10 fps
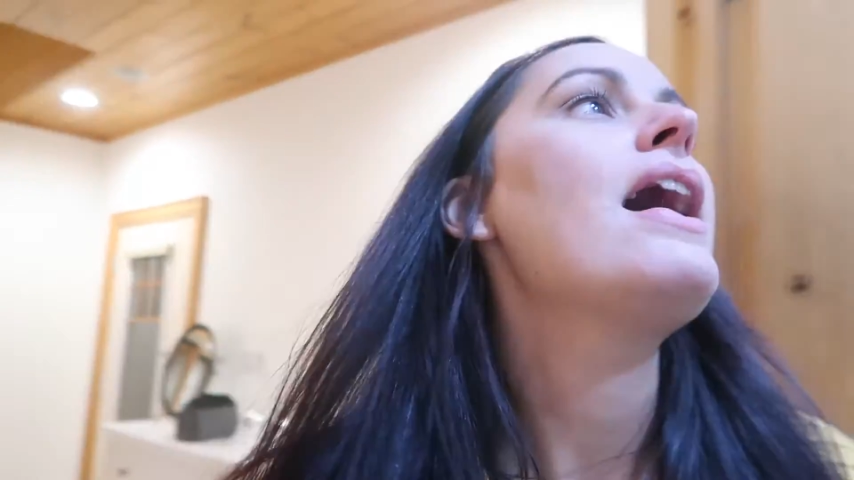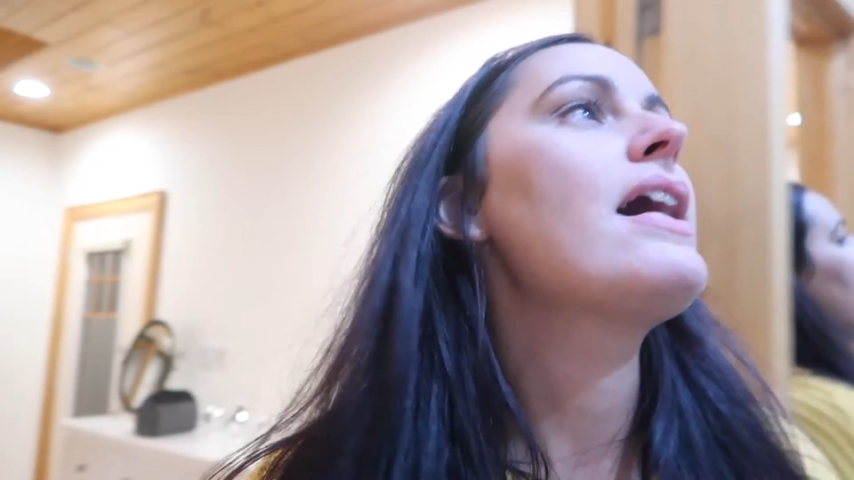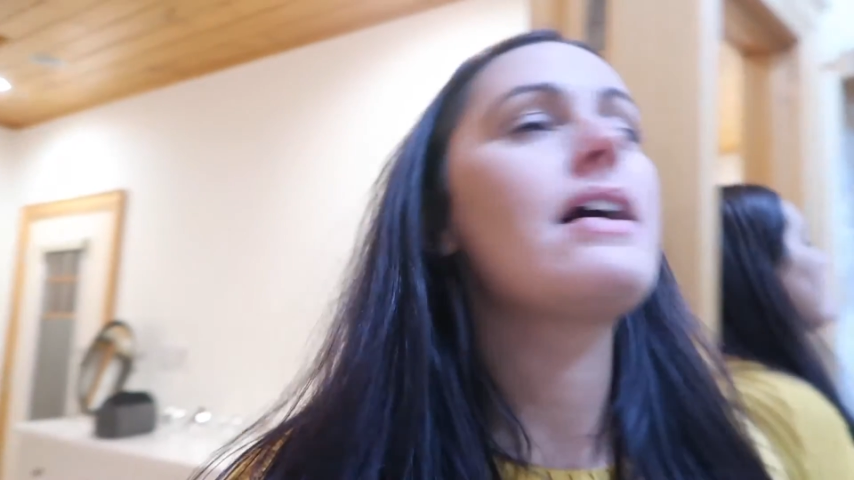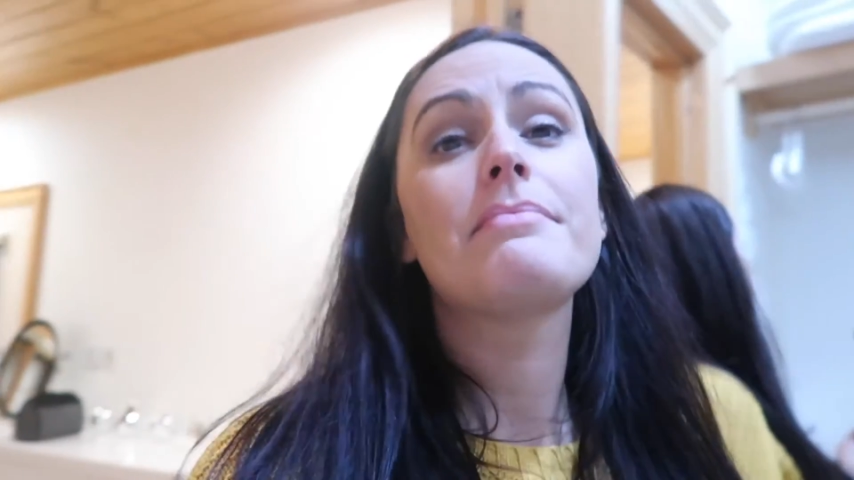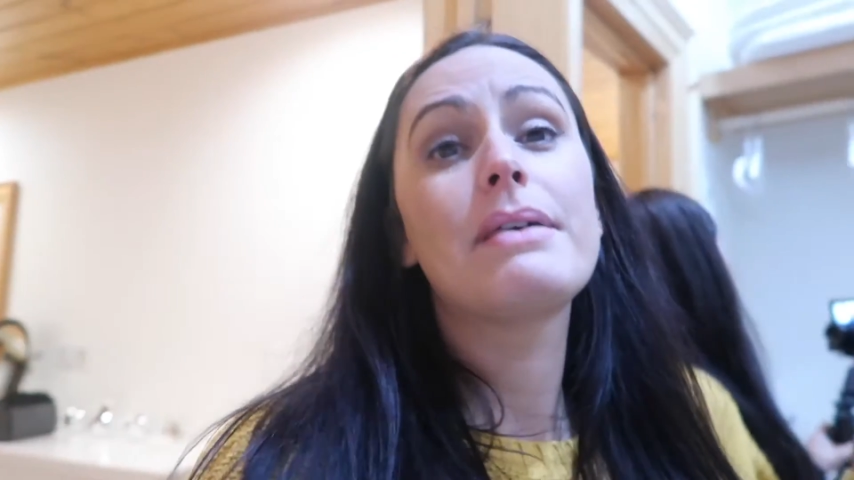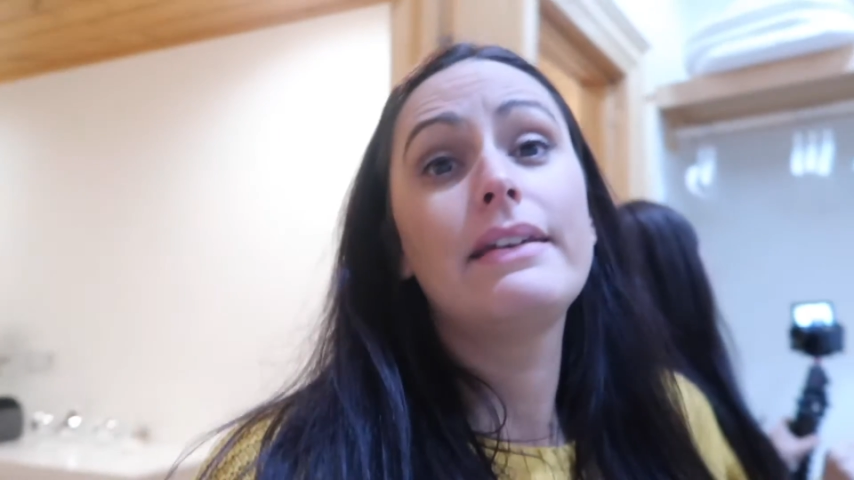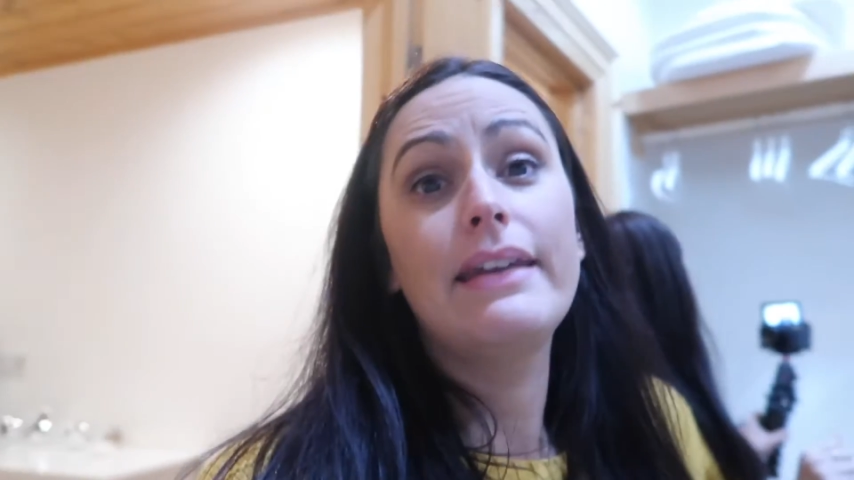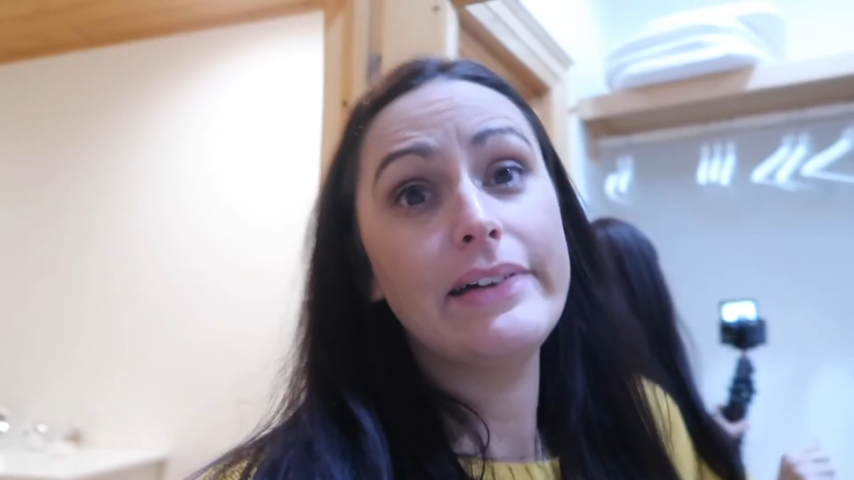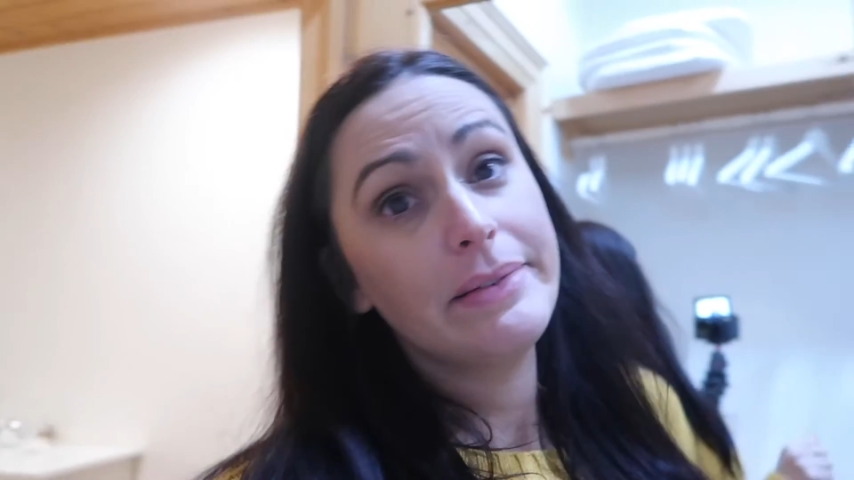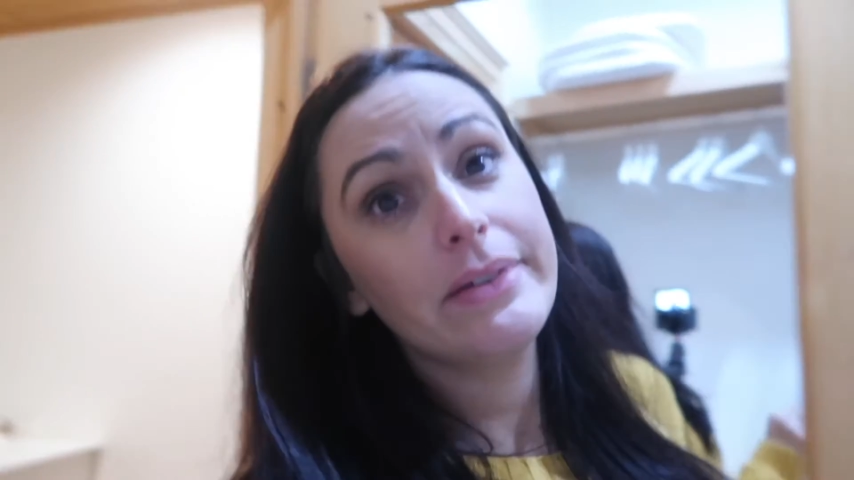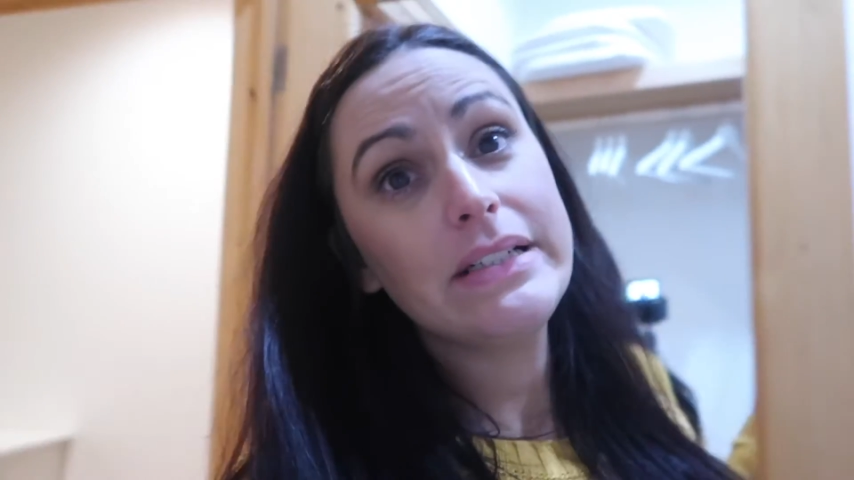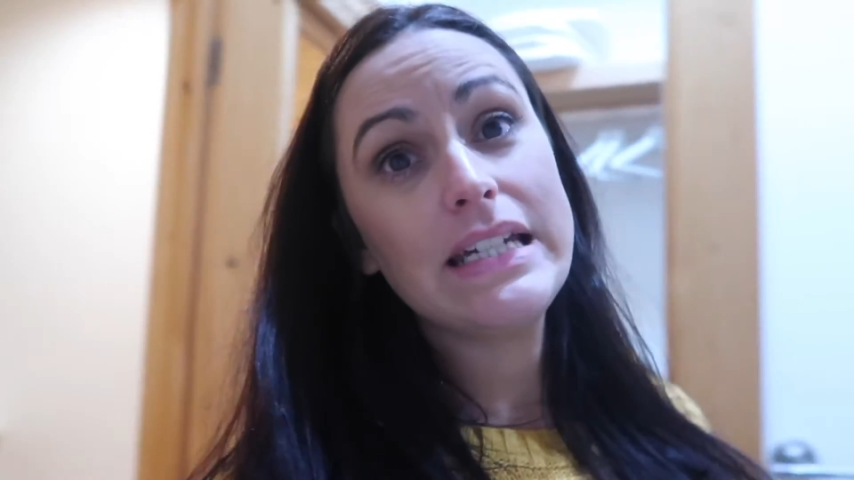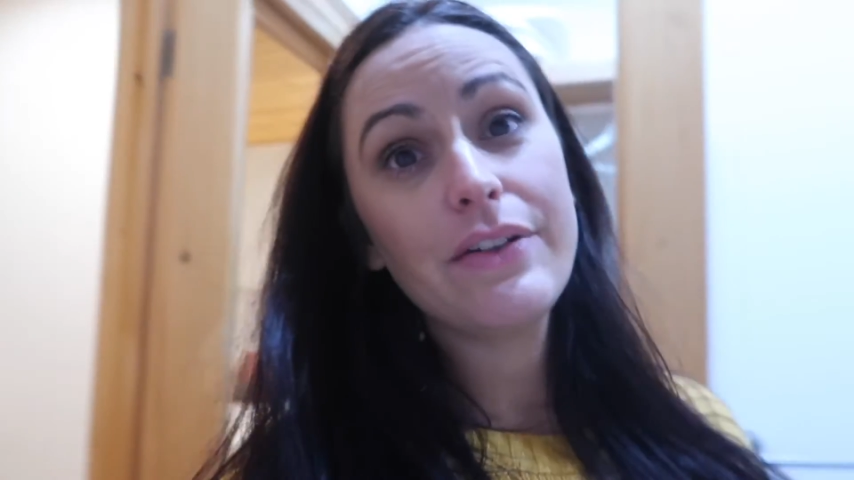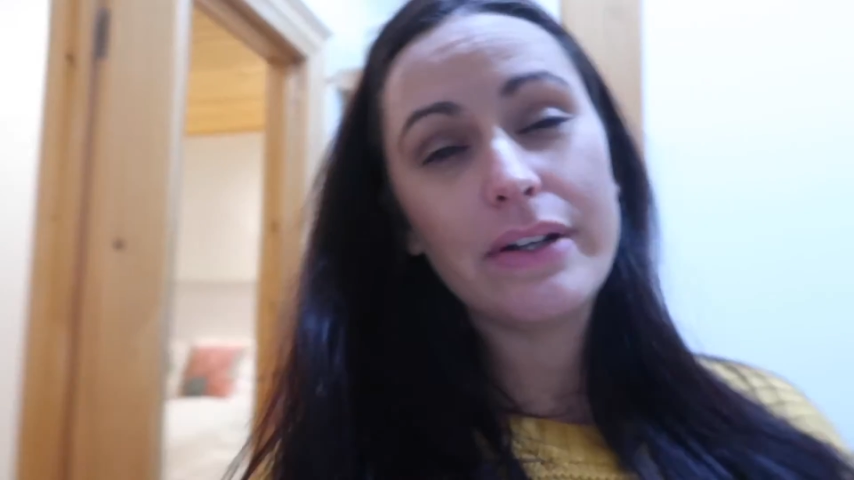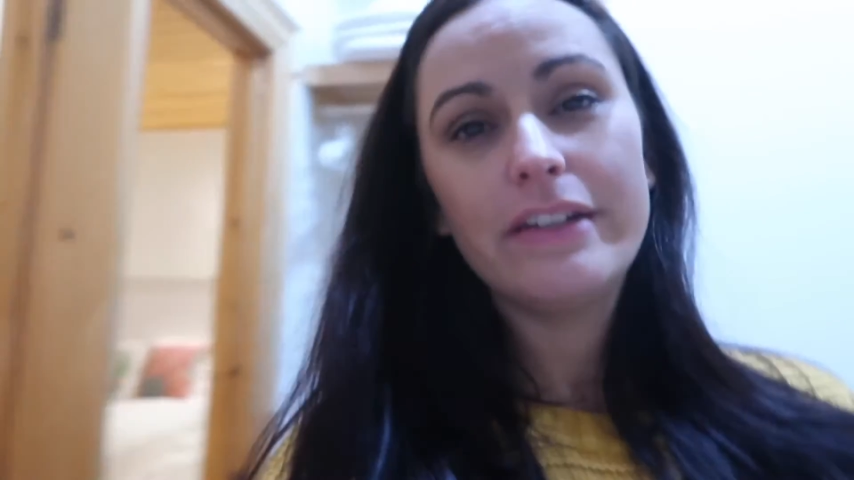Um, and now I'm going
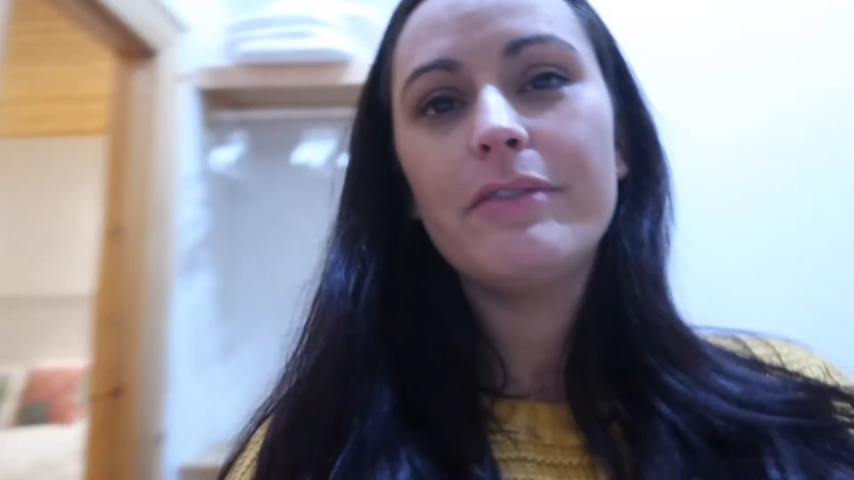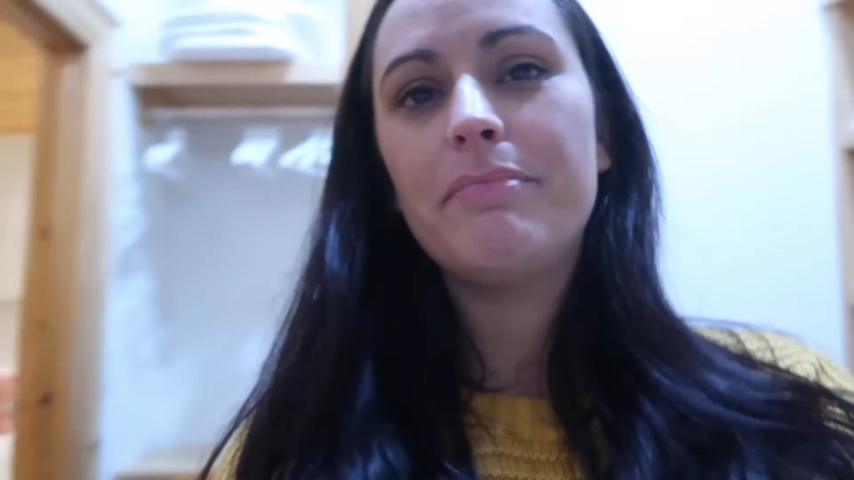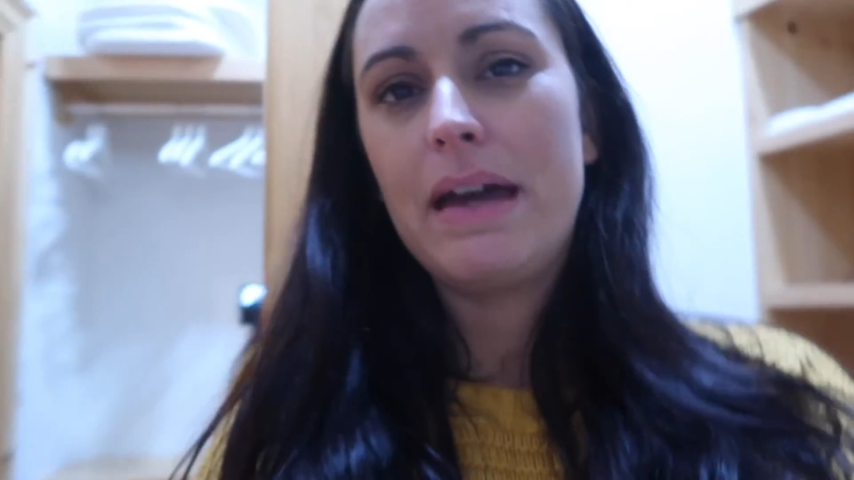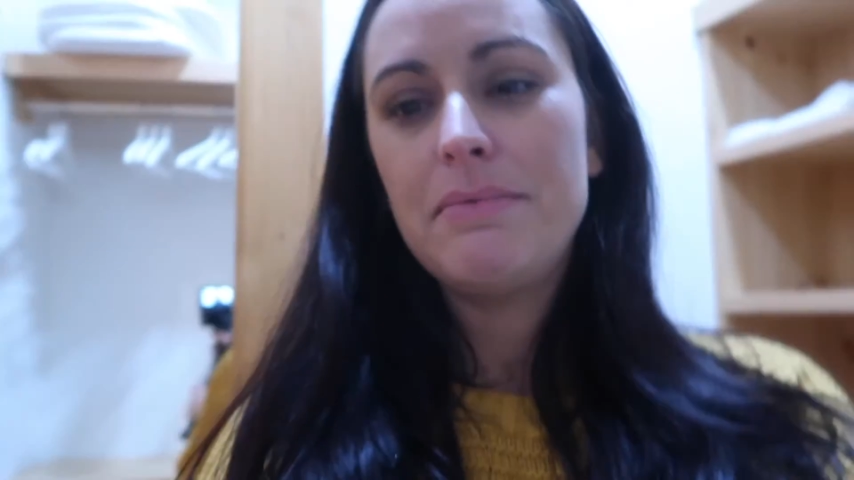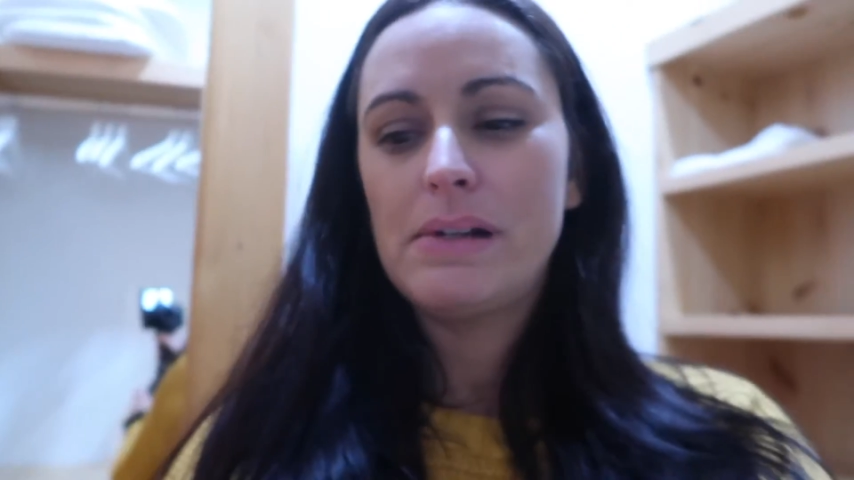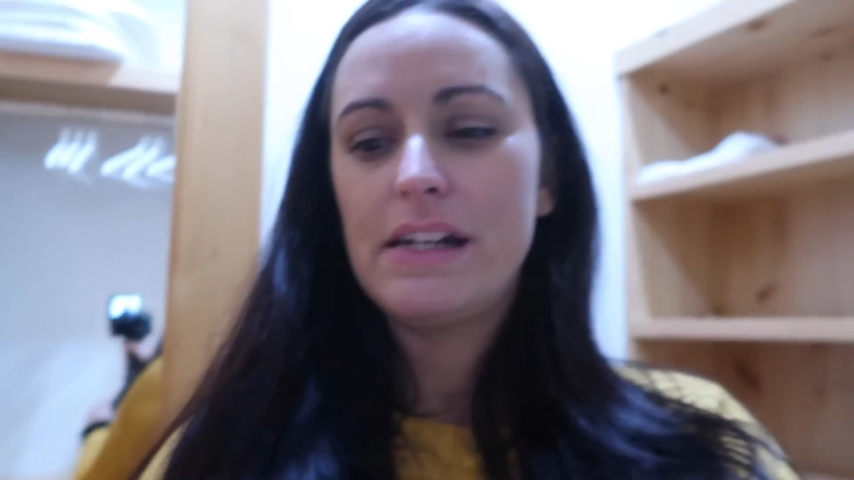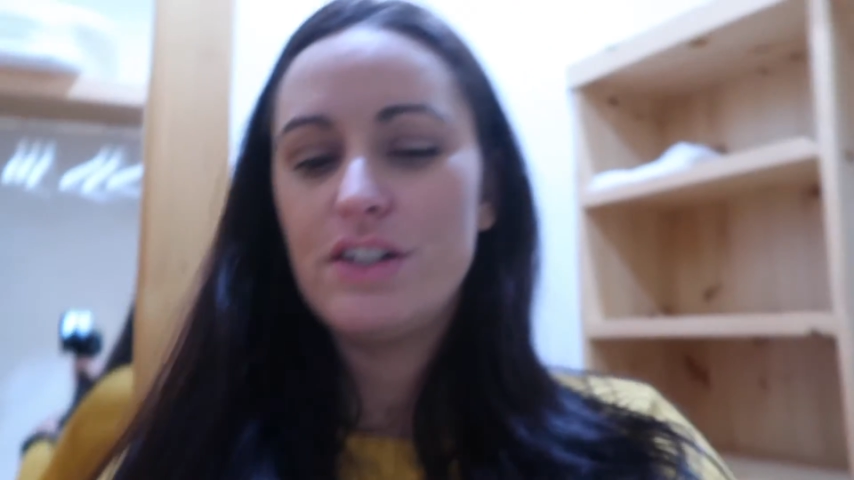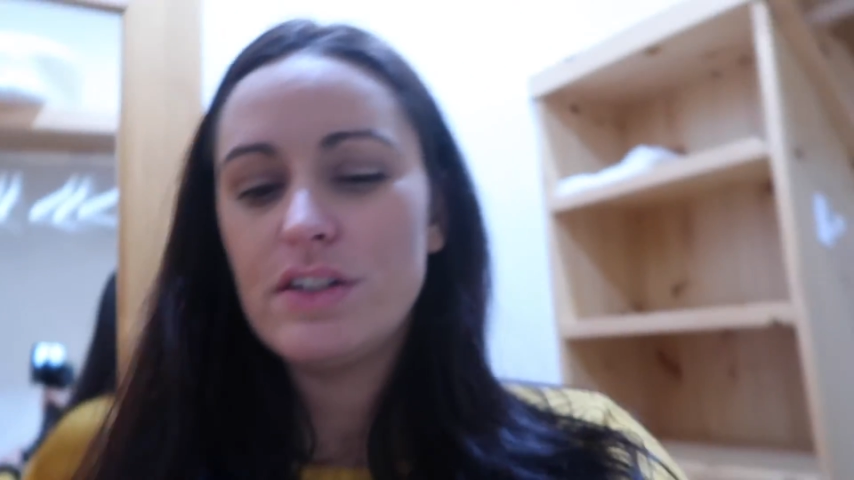to get ready for bed, but I